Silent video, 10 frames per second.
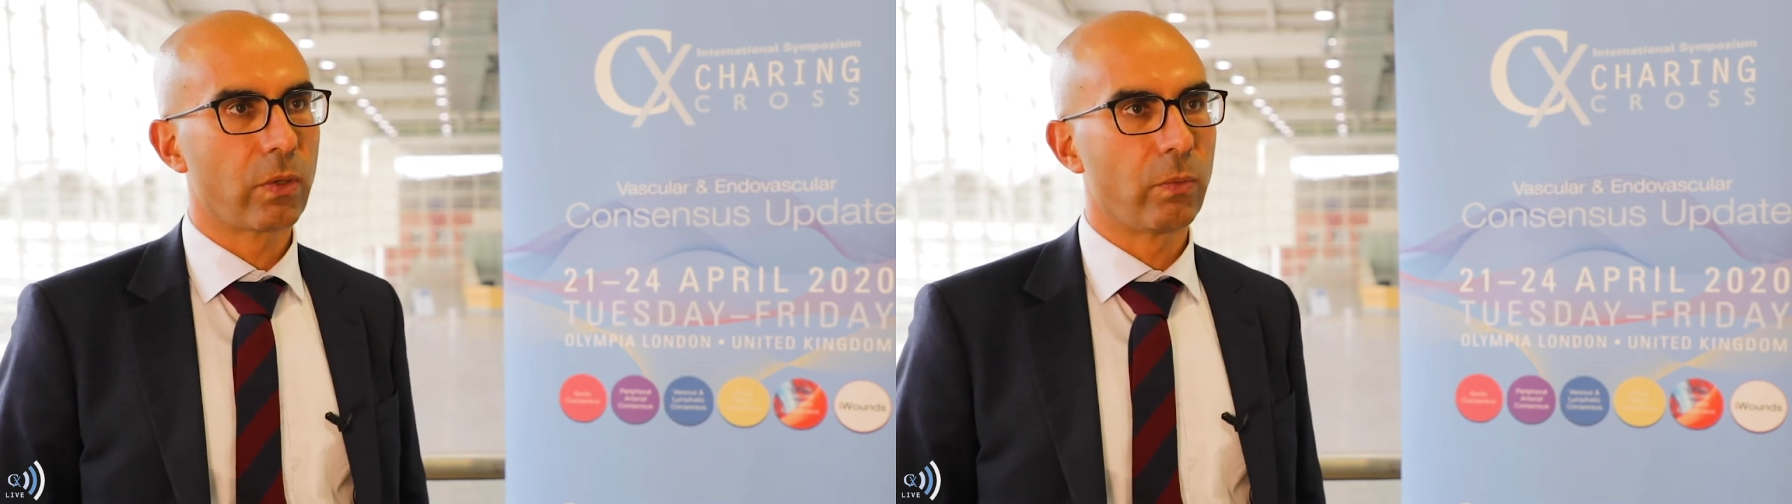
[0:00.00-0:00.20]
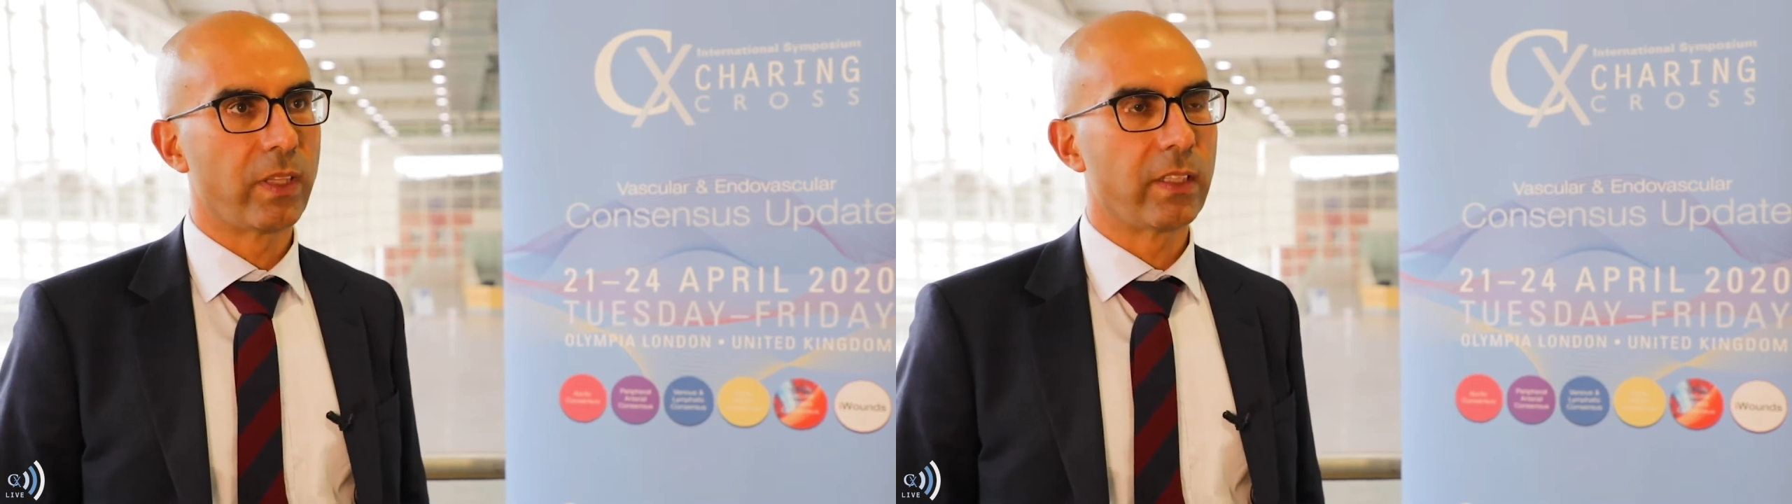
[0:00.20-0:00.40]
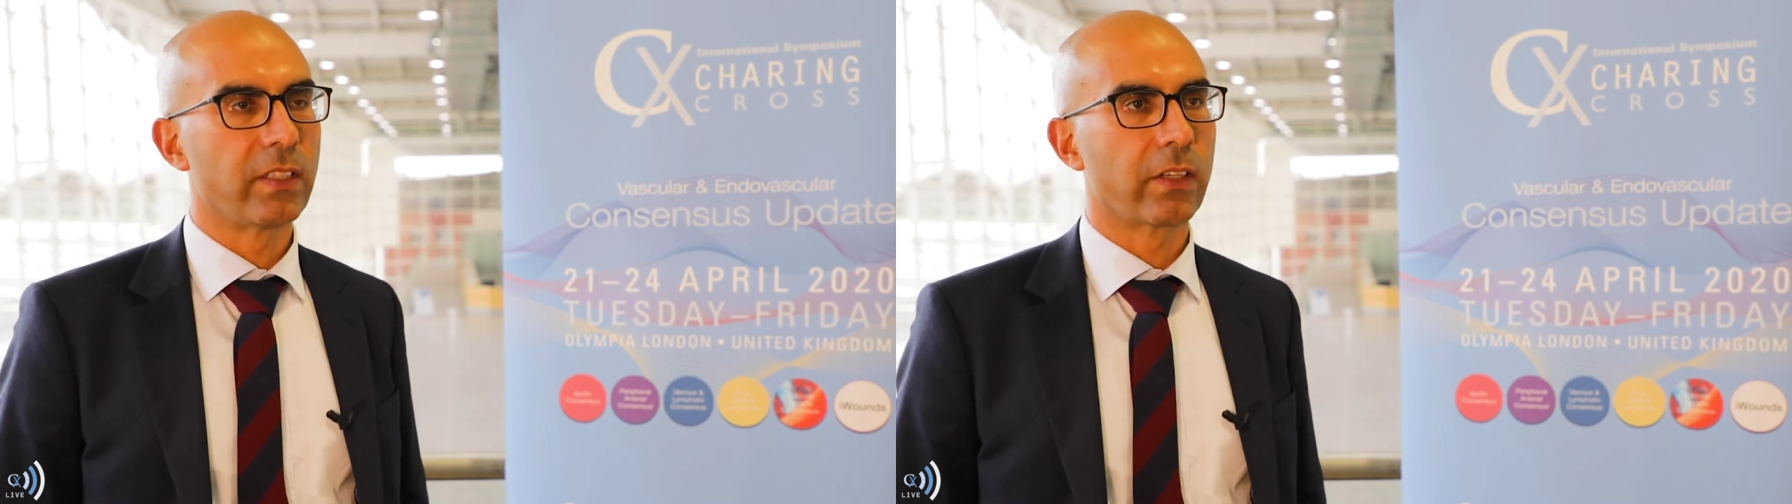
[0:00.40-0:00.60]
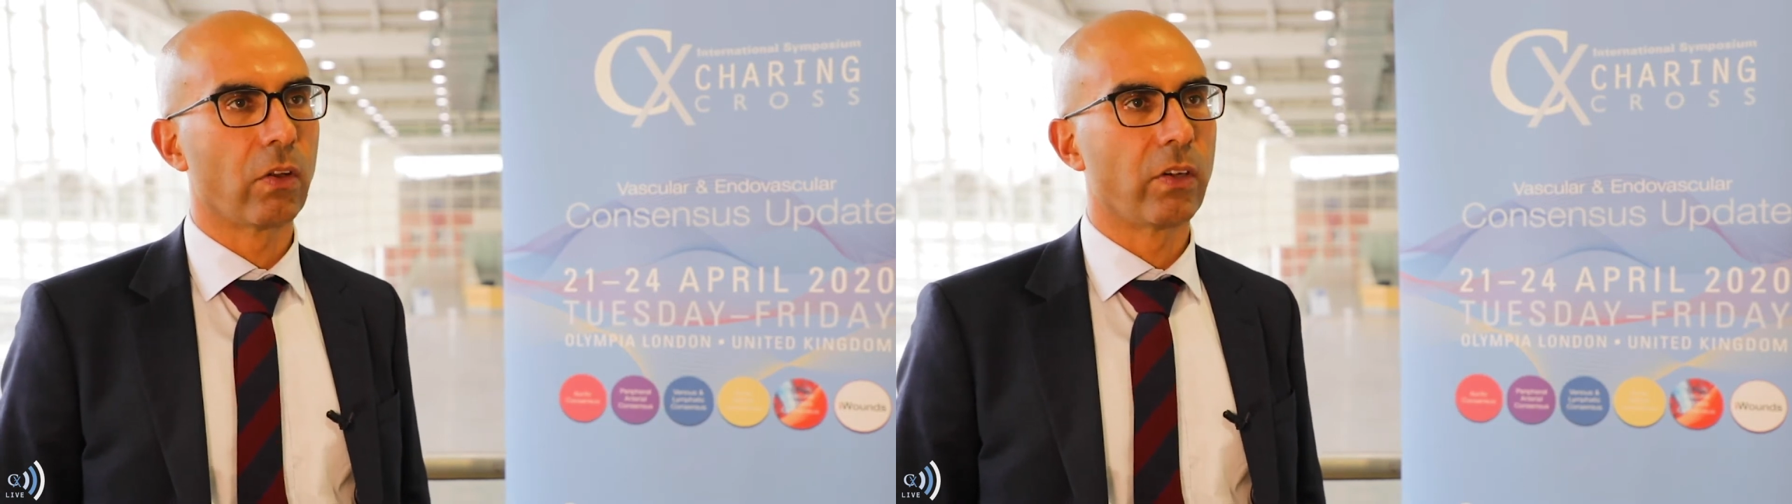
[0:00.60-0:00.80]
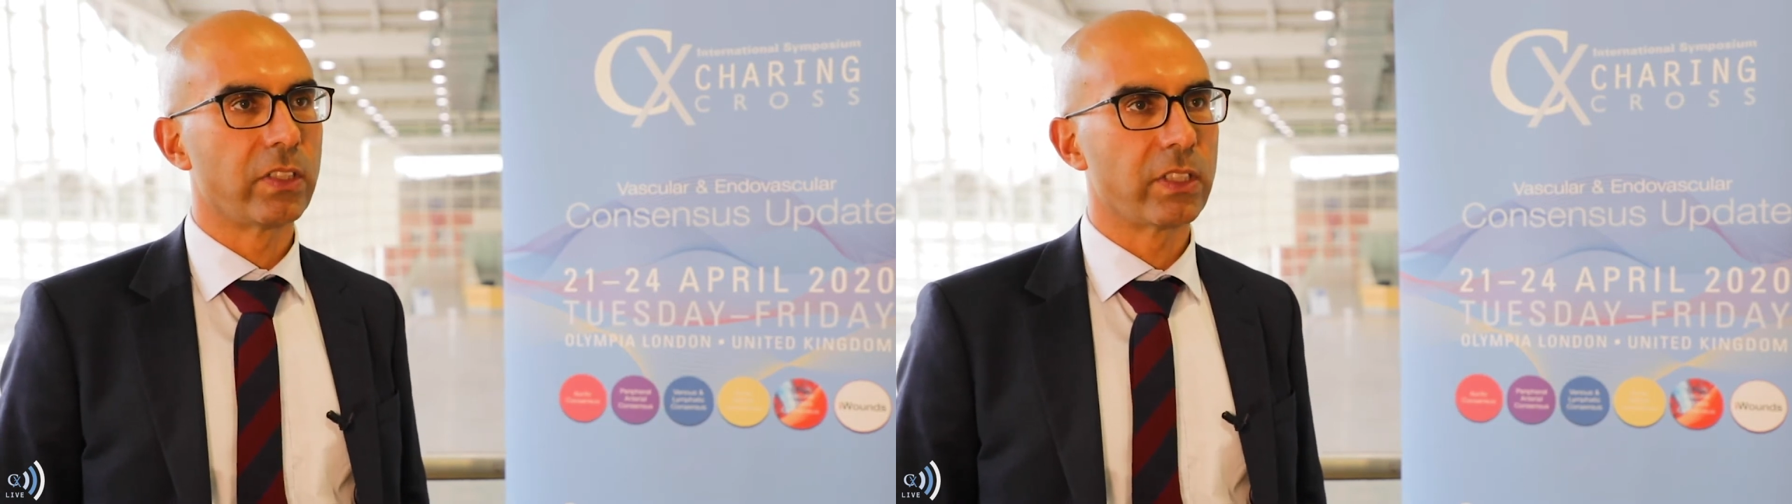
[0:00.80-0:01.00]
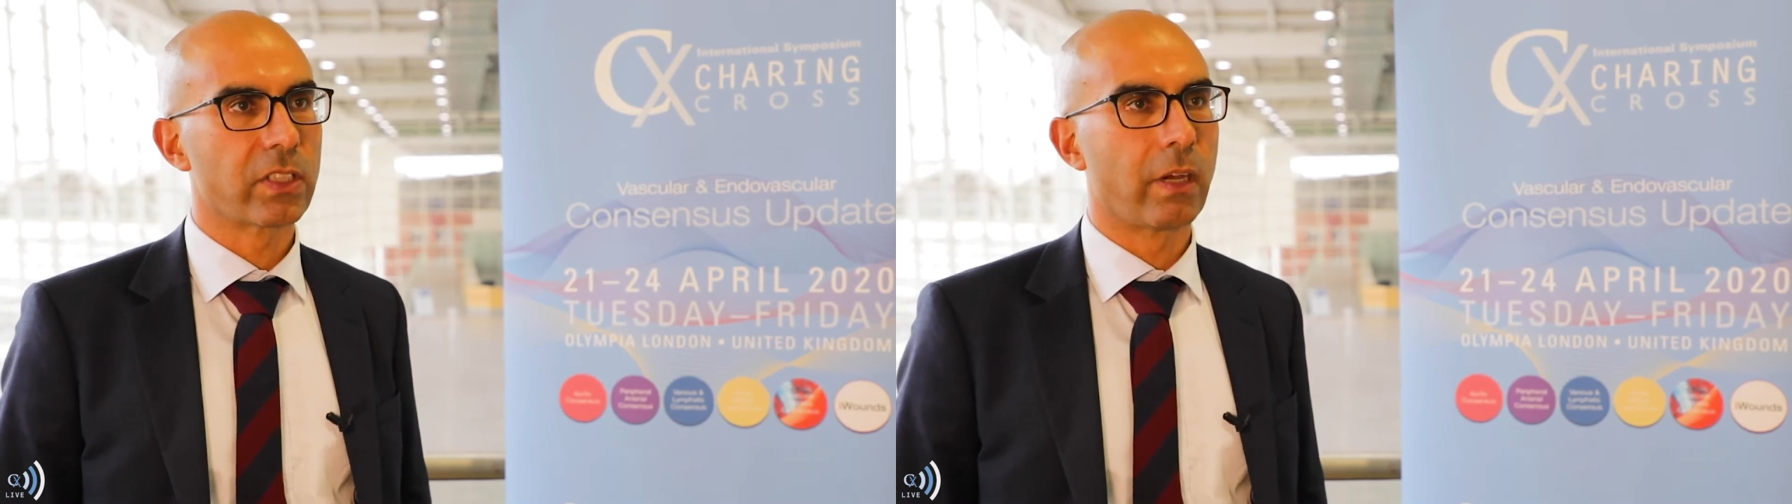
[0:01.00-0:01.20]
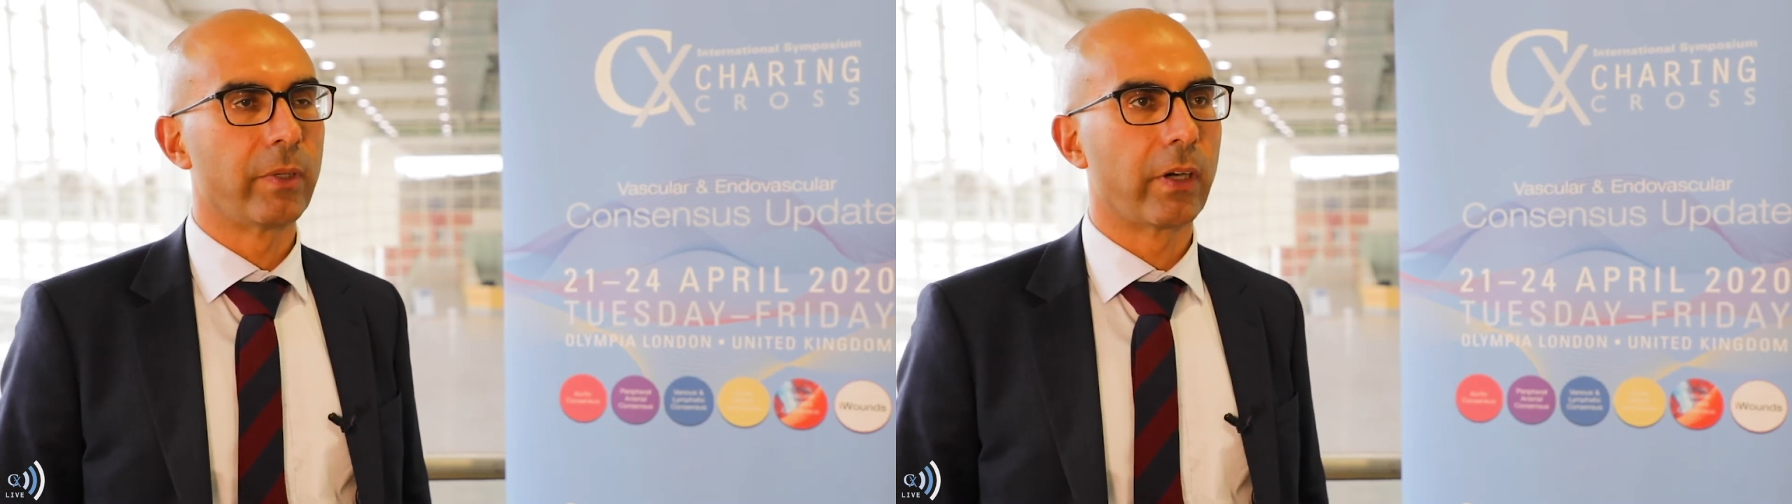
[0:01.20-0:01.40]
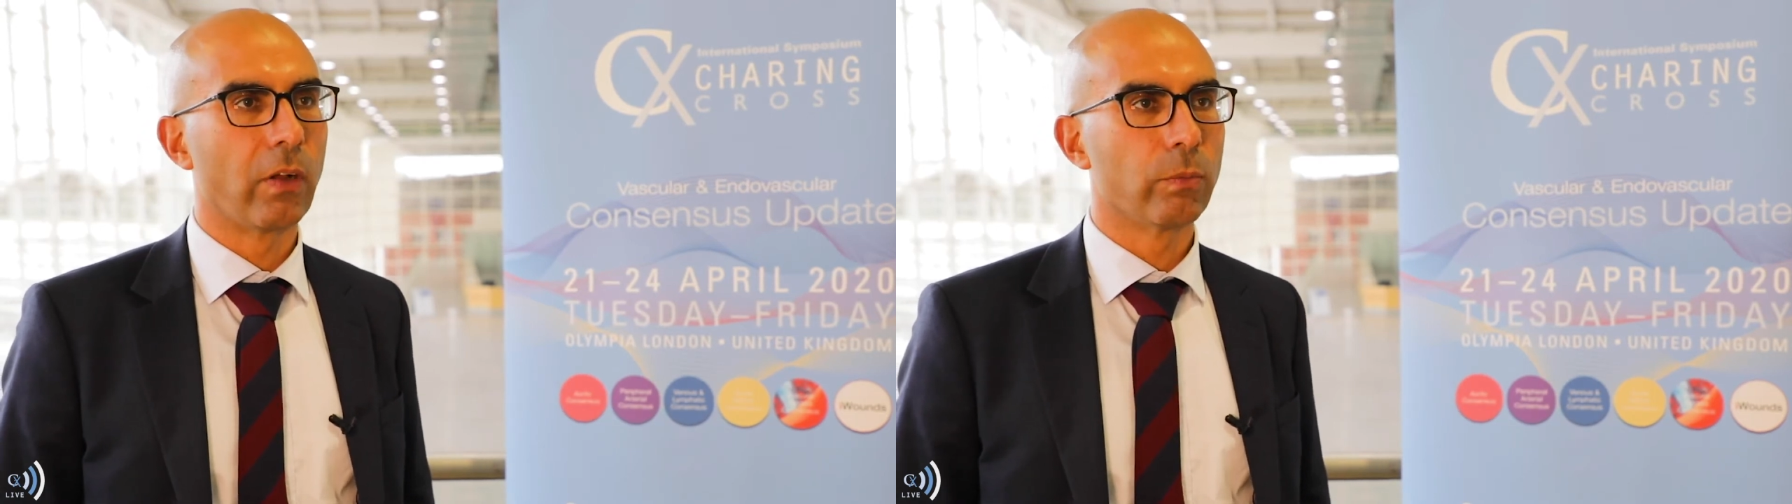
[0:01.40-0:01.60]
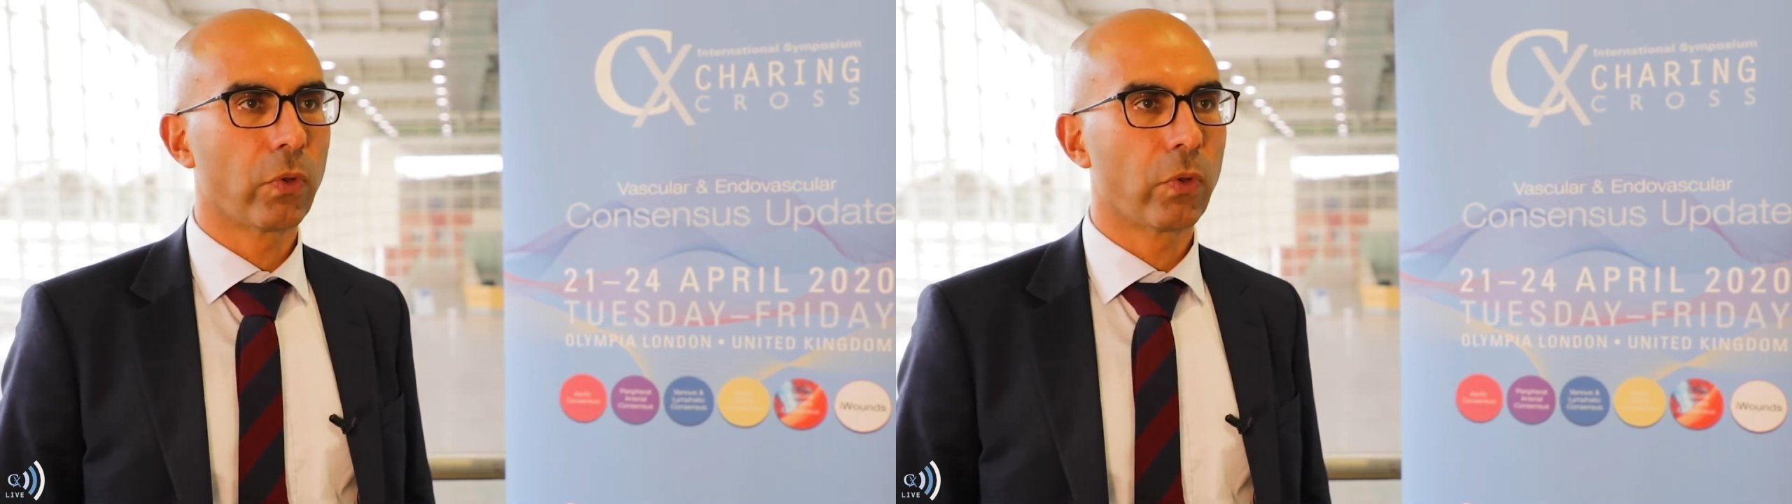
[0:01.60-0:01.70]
with the technologies coming around,